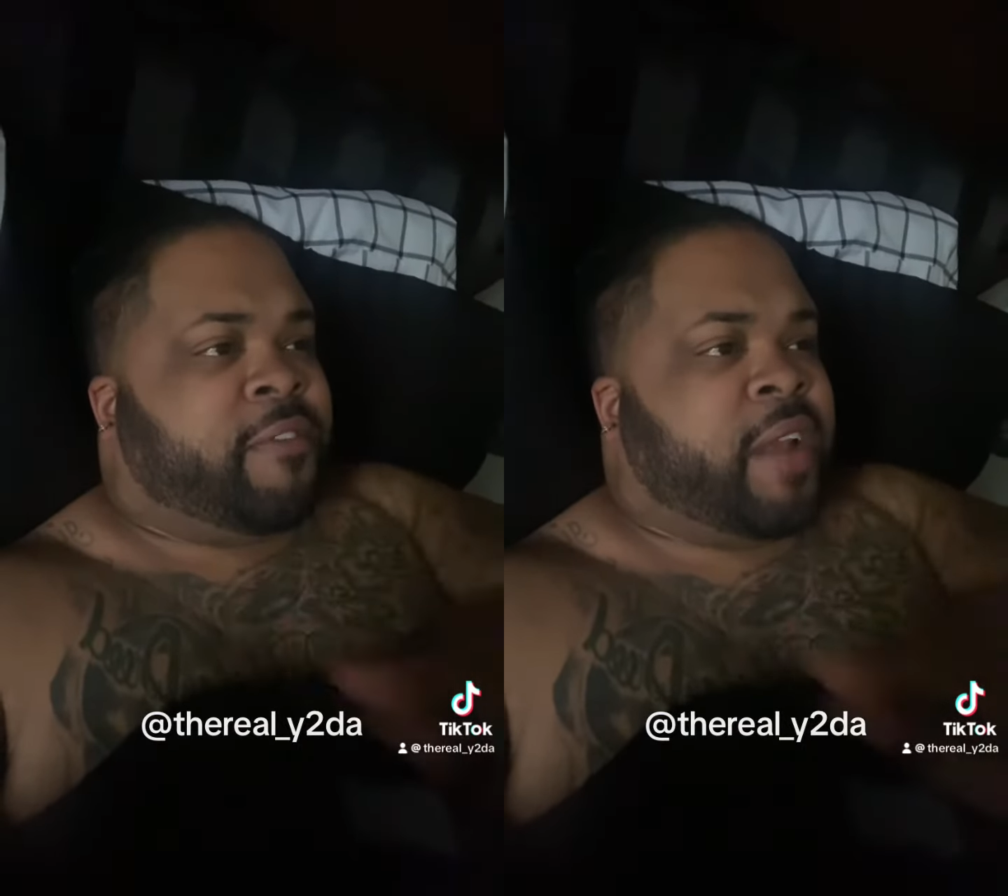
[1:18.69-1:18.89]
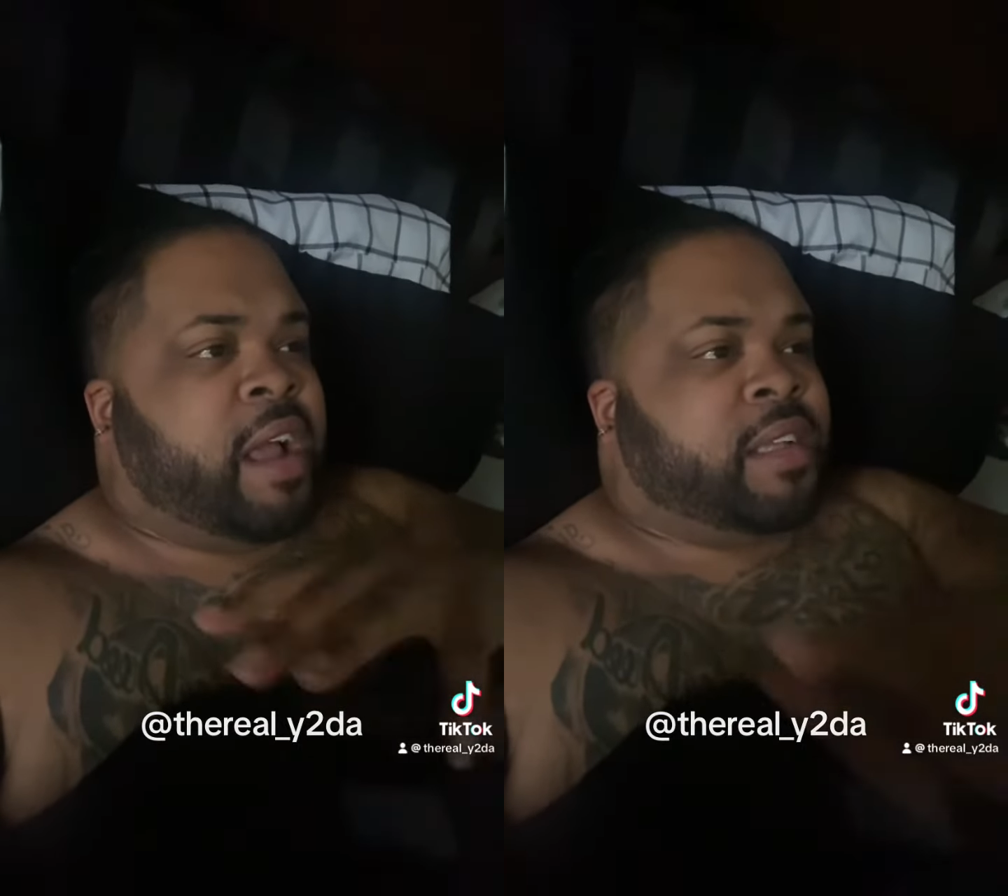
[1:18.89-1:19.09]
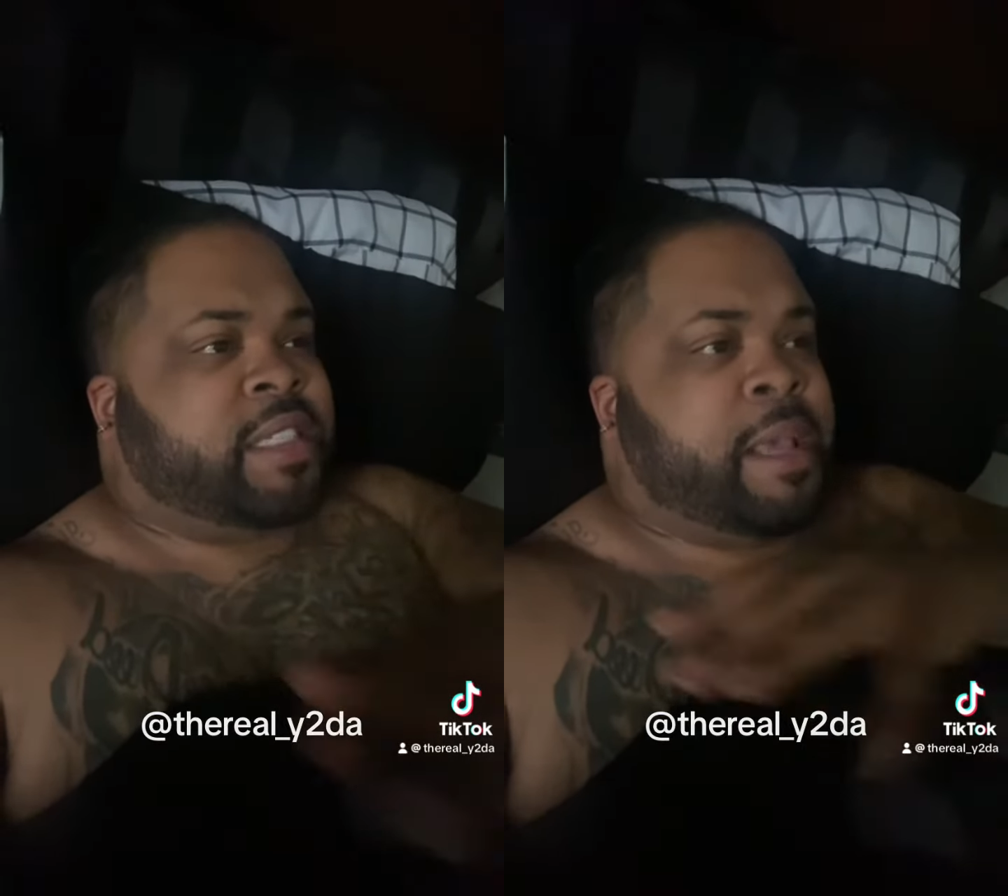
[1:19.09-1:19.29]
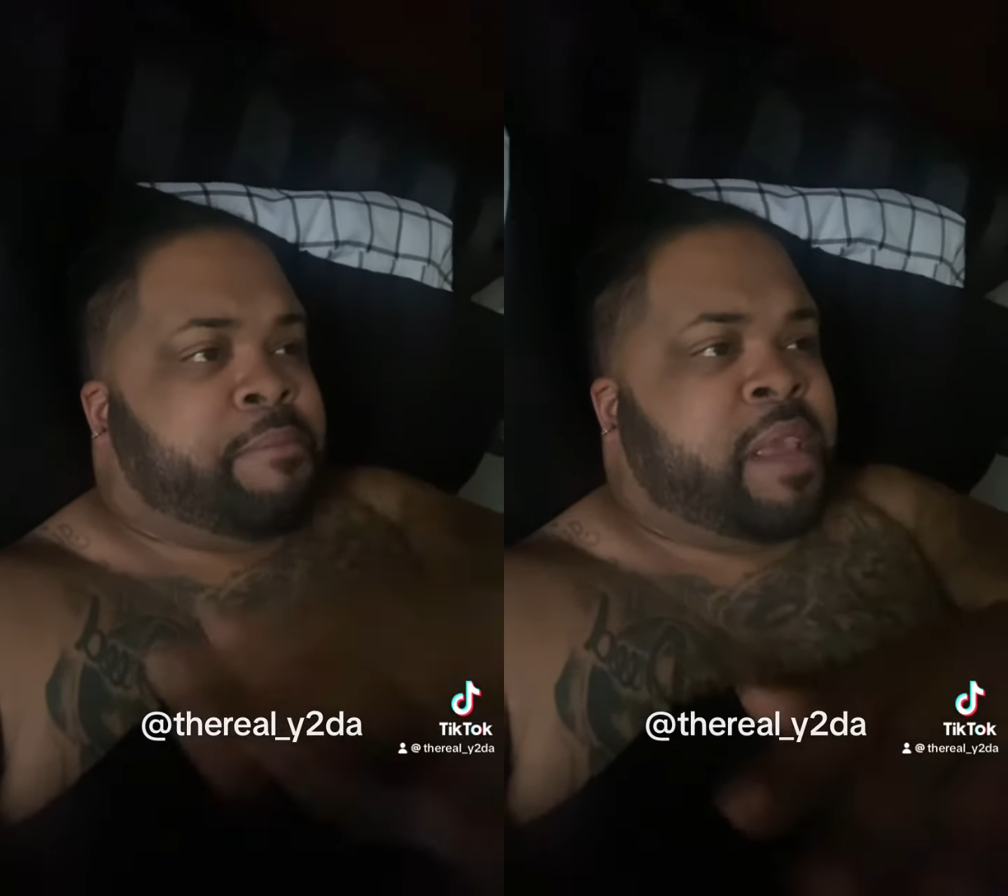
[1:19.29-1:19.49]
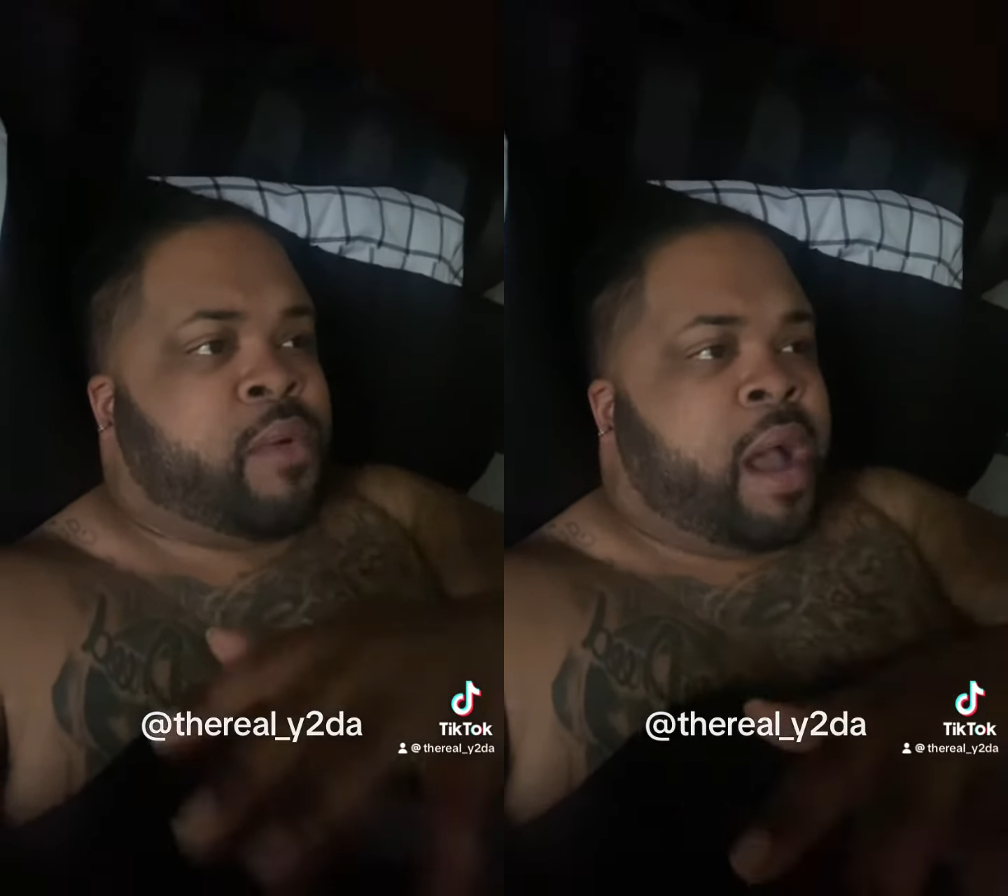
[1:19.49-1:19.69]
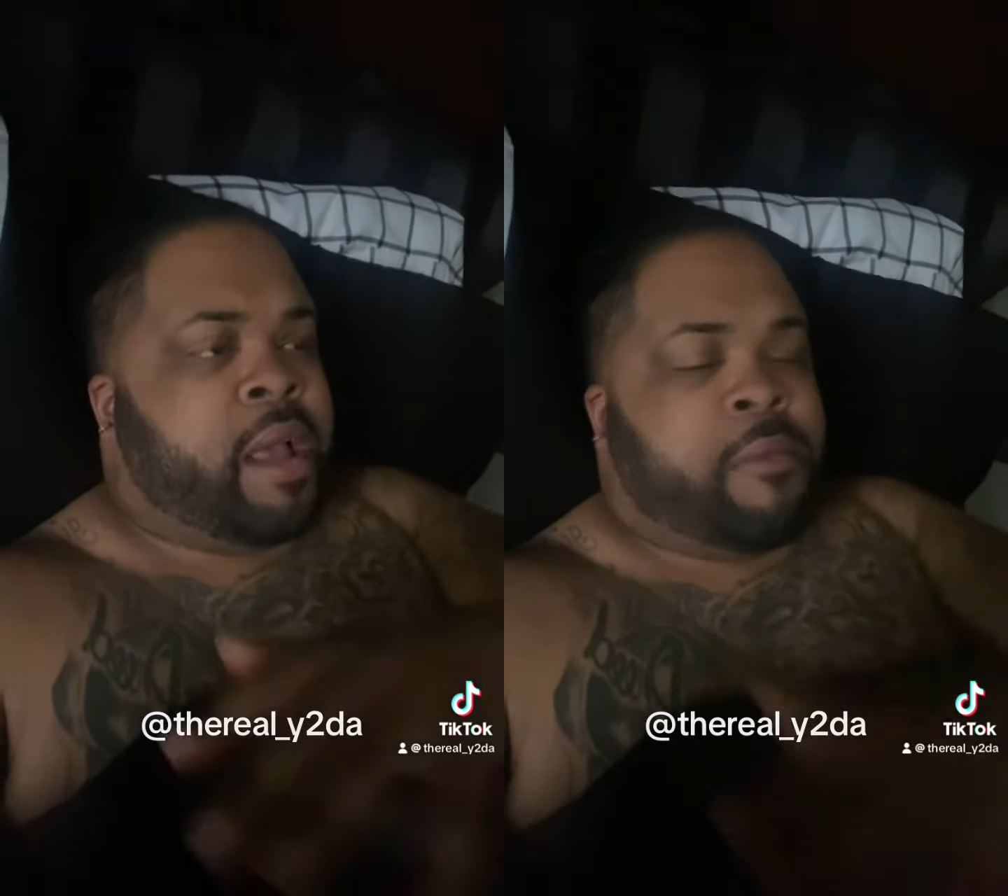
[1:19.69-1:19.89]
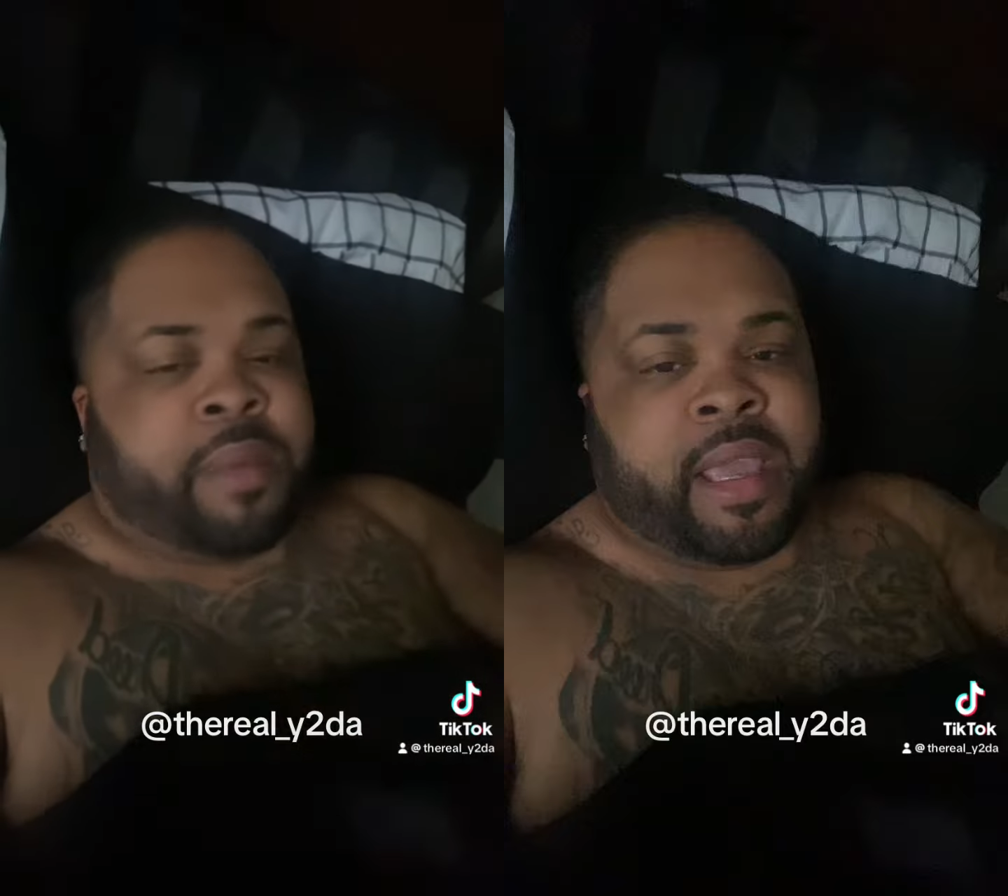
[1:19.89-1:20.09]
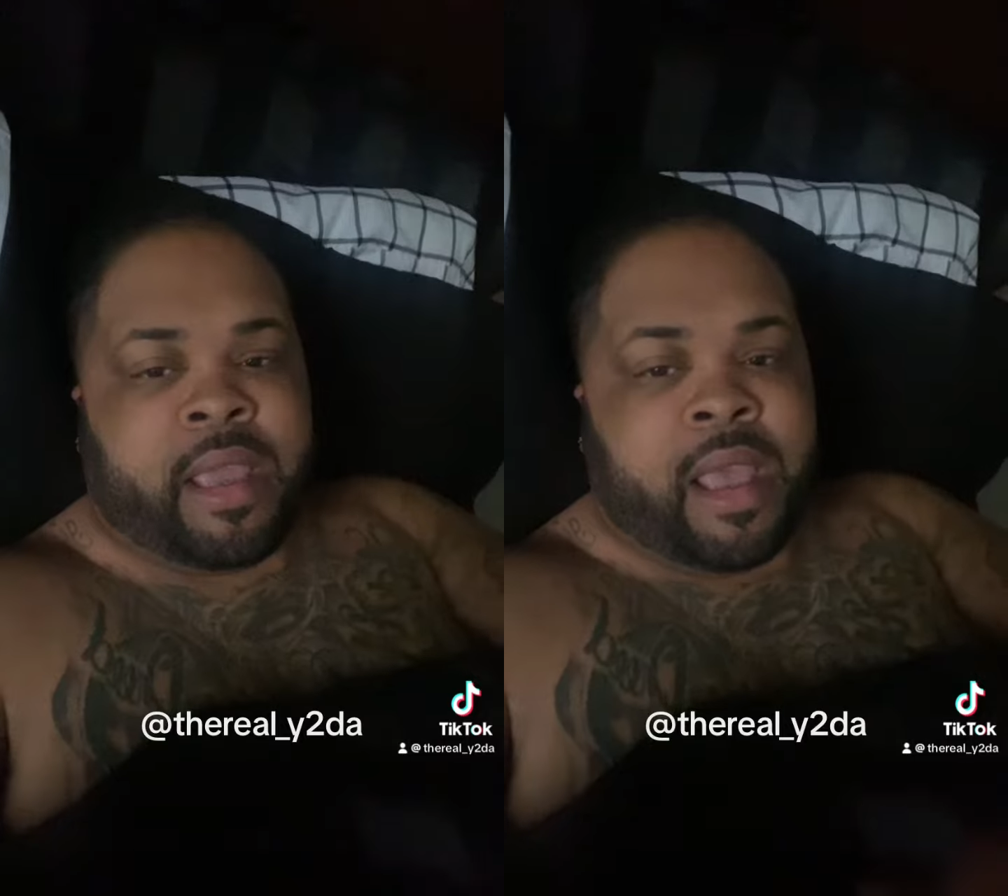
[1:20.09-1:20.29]
flyer said
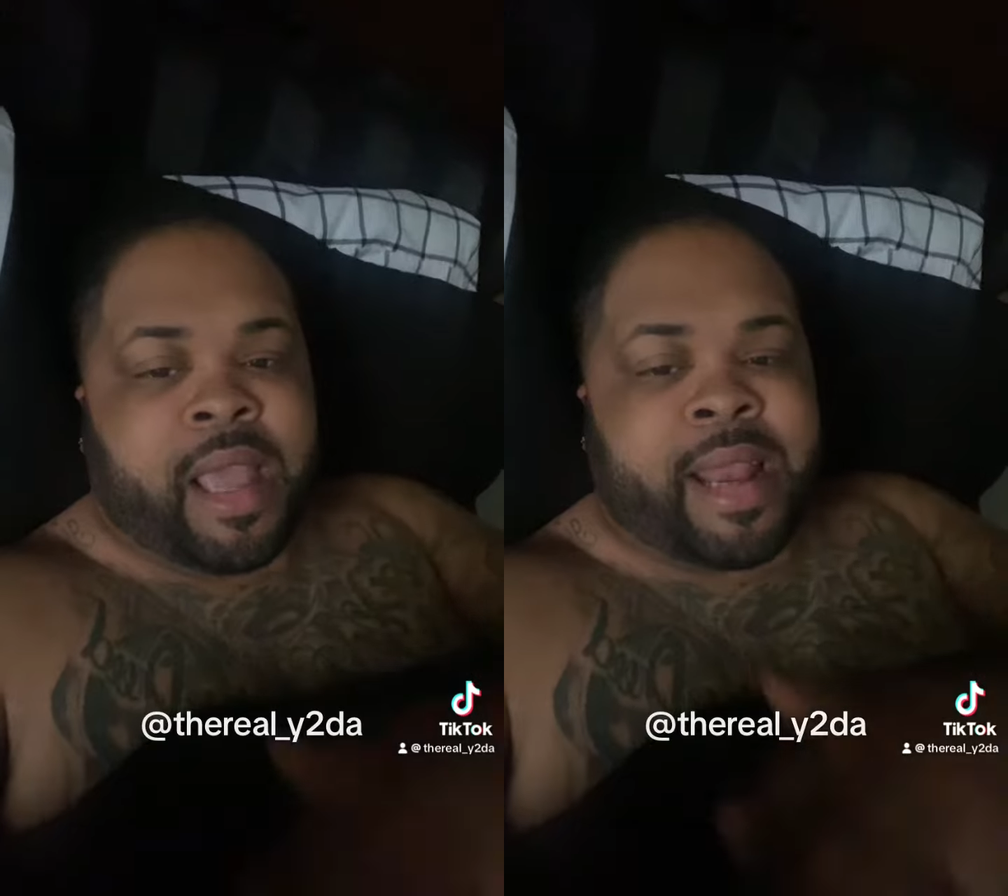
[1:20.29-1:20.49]
BYOB.